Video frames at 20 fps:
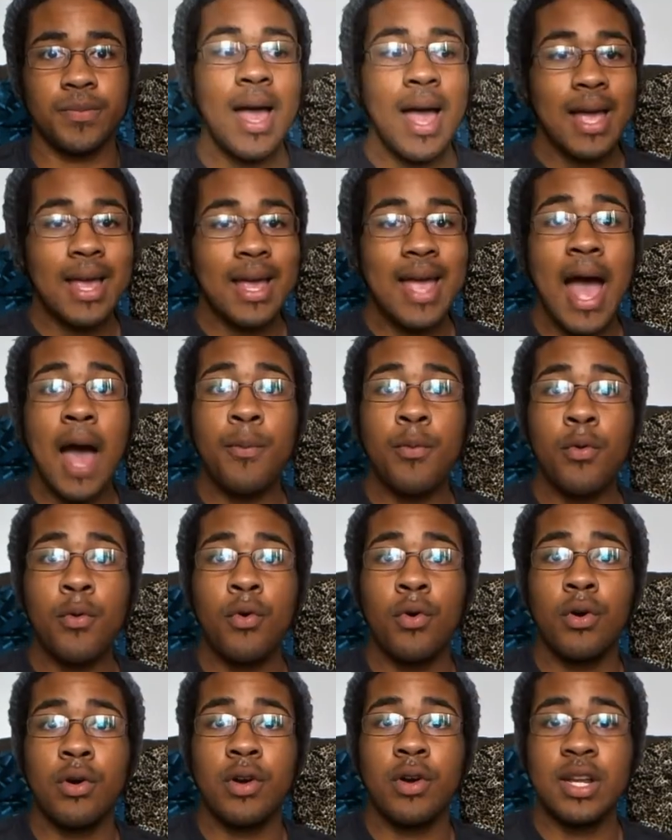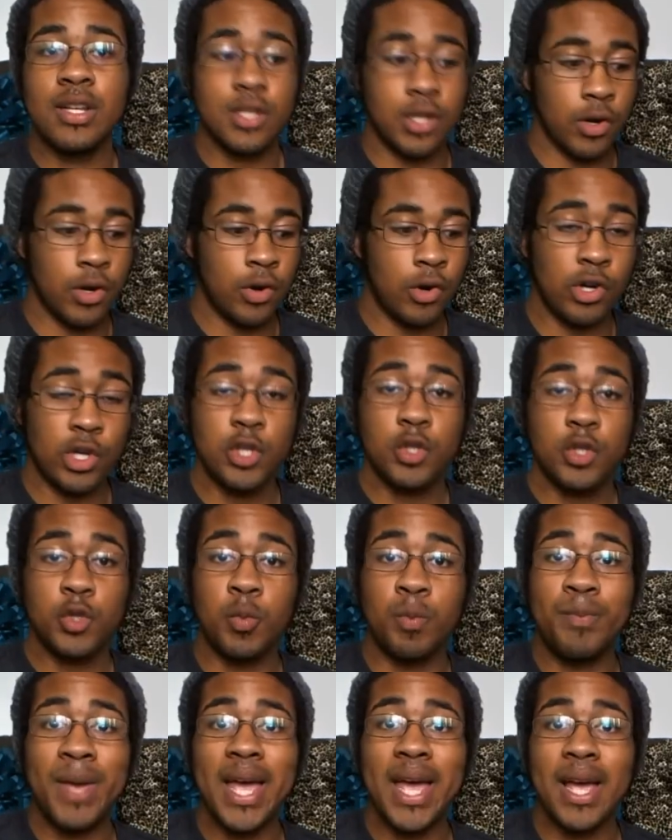Capricorn has learned to
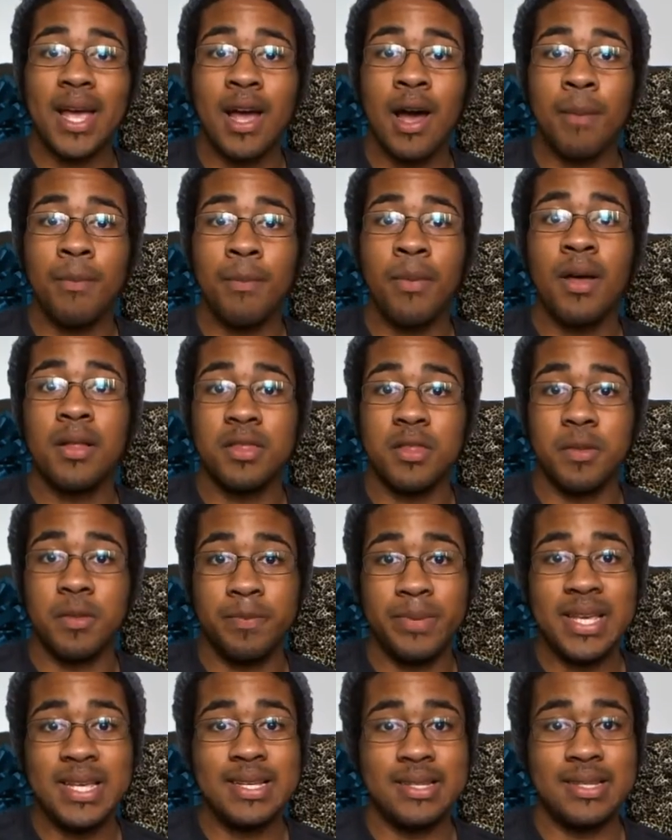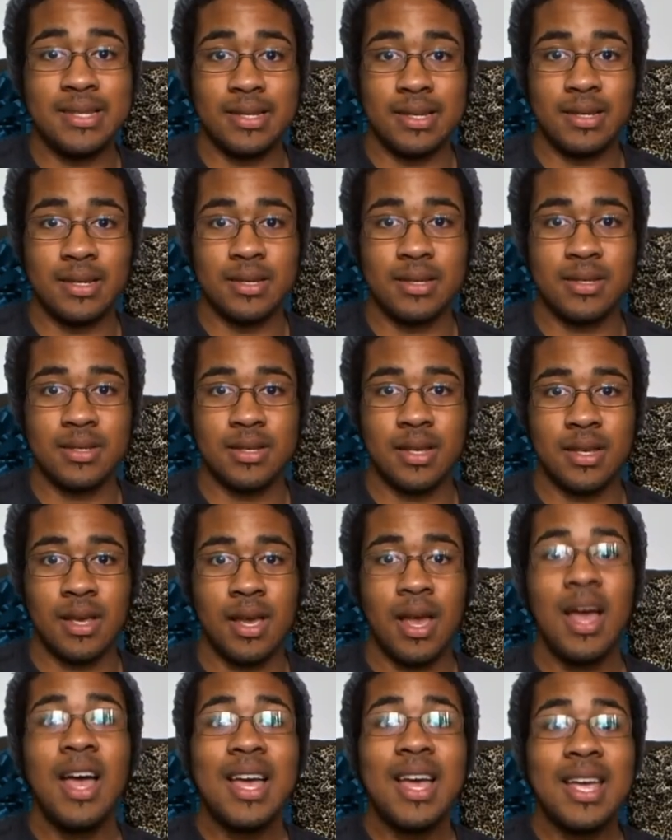pick up the pieces,
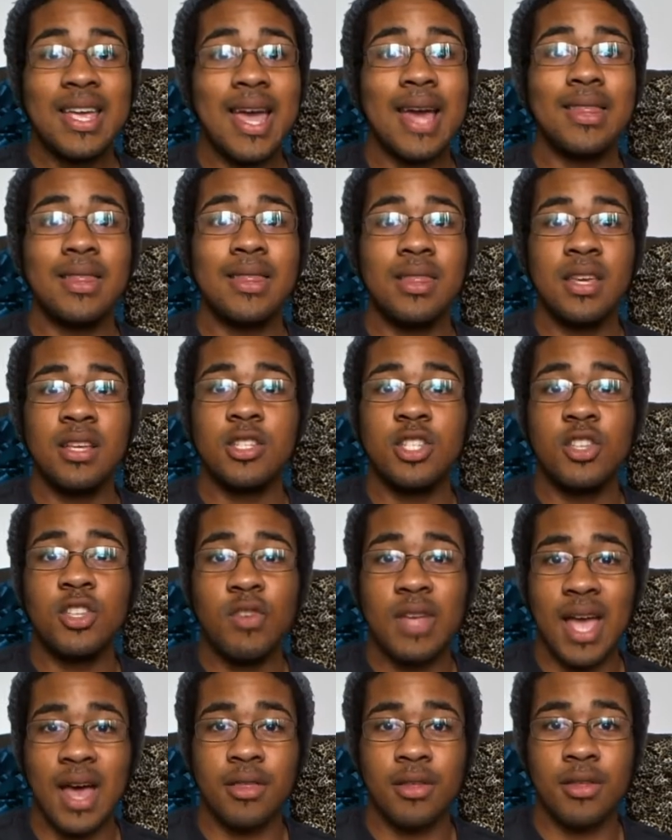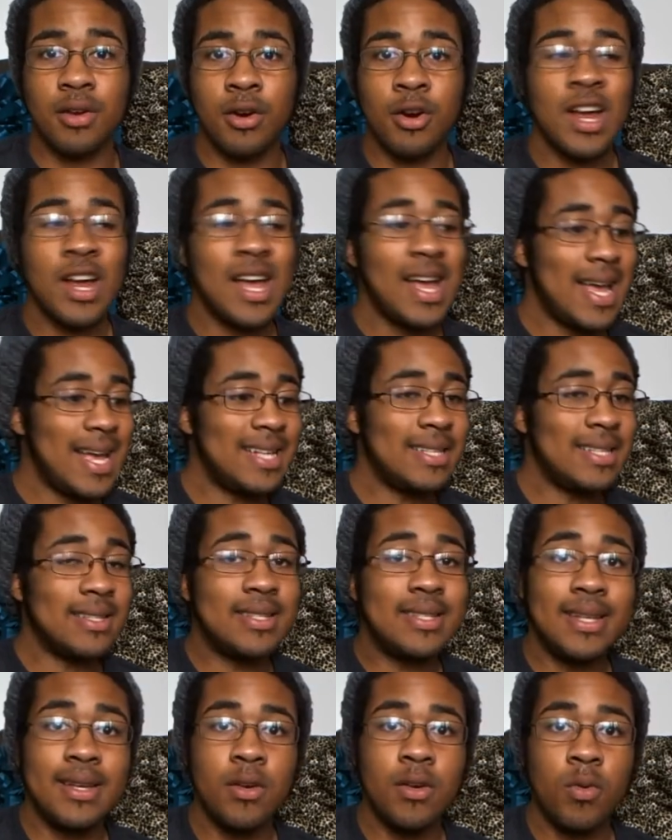get things together, and
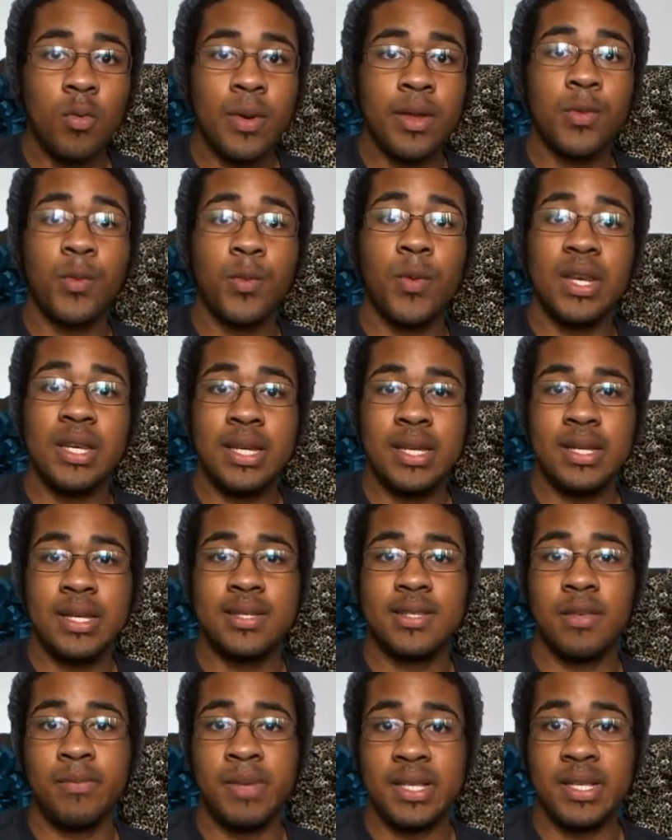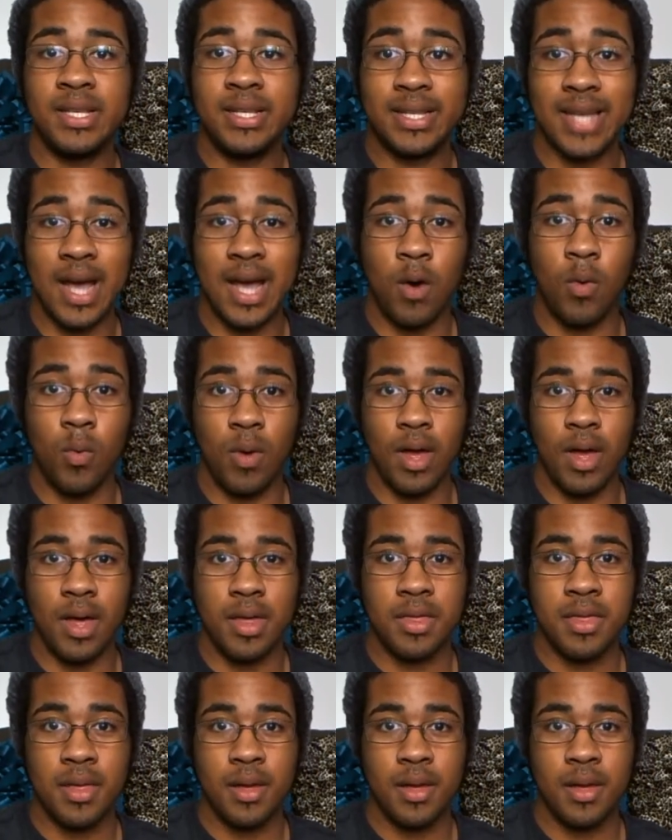deal with what needs to be dealt with.